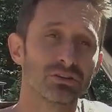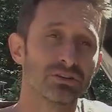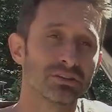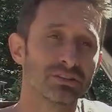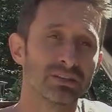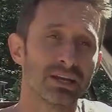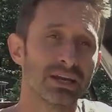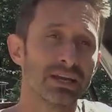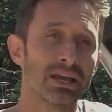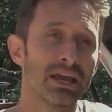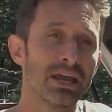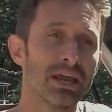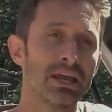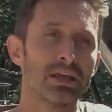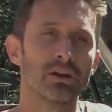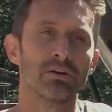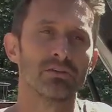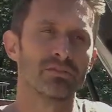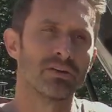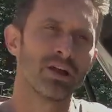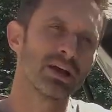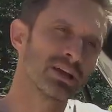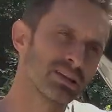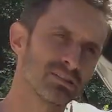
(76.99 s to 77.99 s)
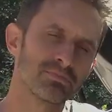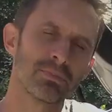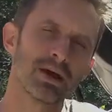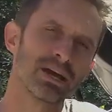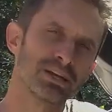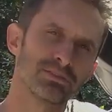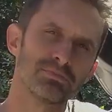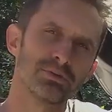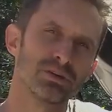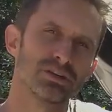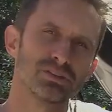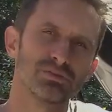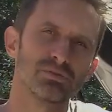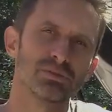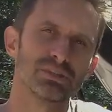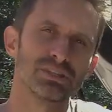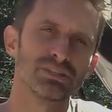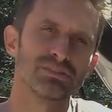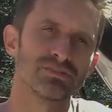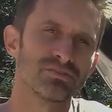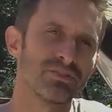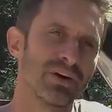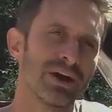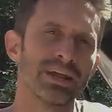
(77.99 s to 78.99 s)
It's like, you know, as long as my experience with this
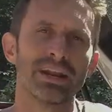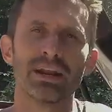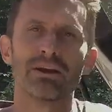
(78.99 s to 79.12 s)
is fine,